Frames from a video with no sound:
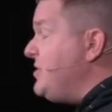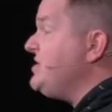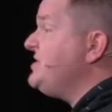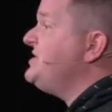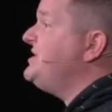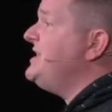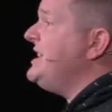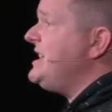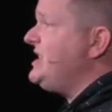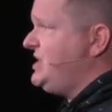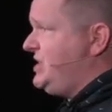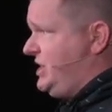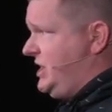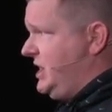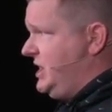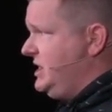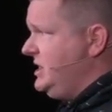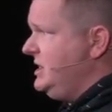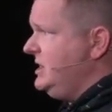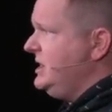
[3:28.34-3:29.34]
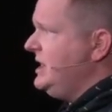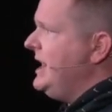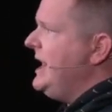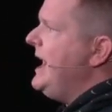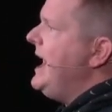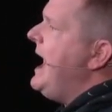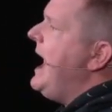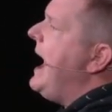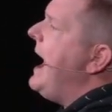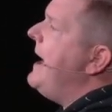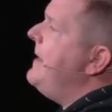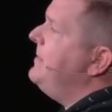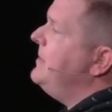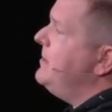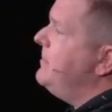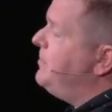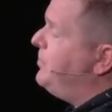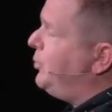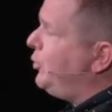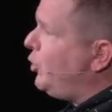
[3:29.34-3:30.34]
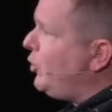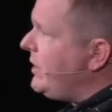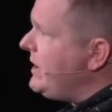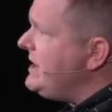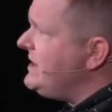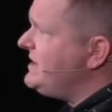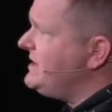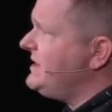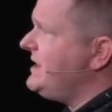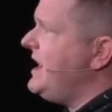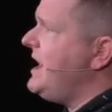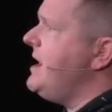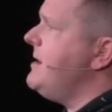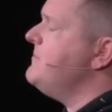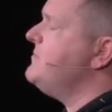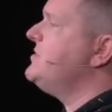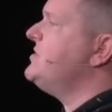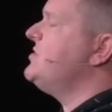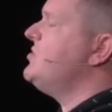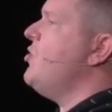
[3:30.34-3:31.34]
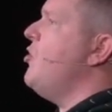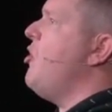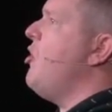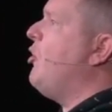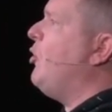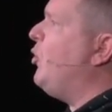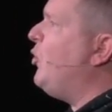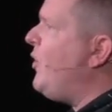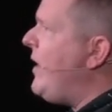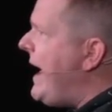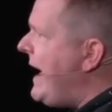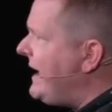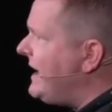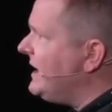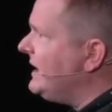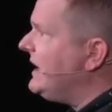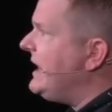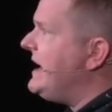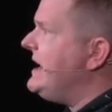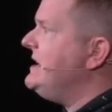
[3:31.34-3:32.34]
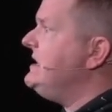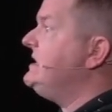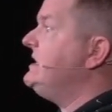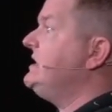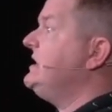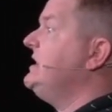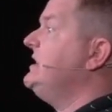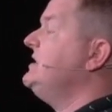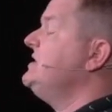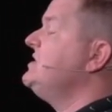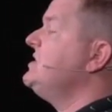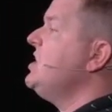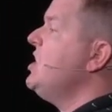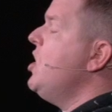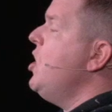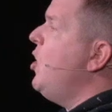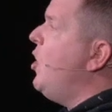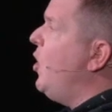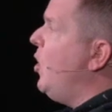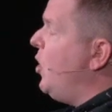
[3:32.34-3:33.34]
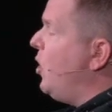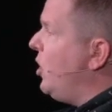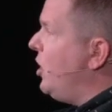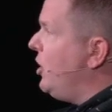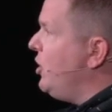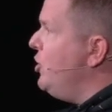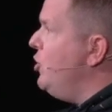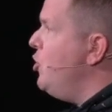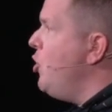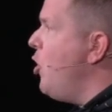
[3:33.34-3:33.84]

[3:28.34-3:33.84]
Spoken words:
position, and the precepts or regulations or